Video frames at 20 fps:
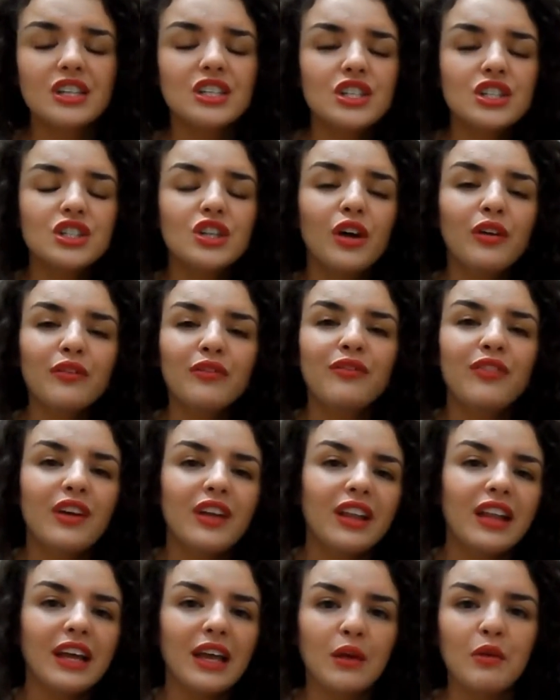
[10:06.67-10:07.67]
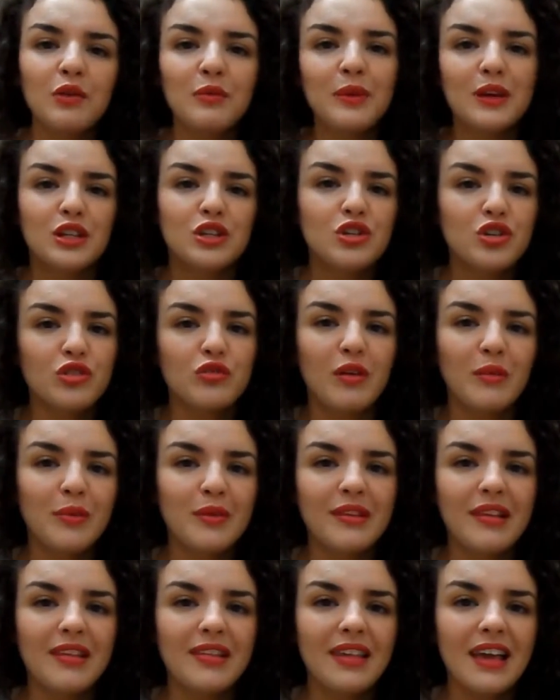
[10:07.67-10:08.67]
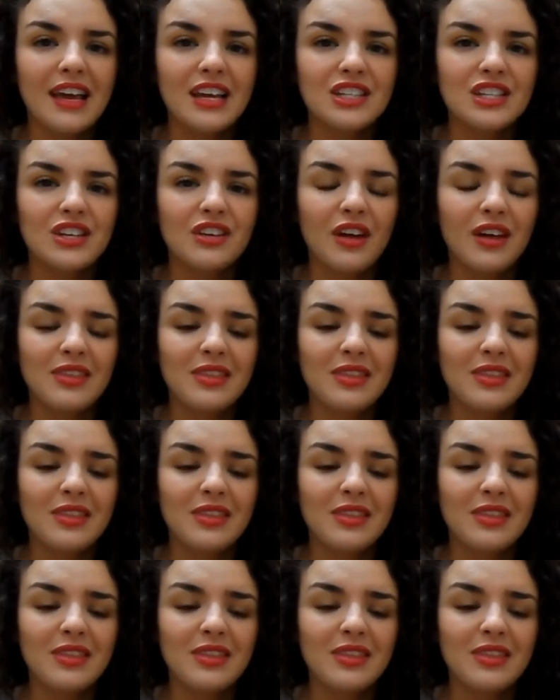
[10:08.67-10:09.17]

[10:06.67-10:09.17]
I just don't feel like it would be a true representation.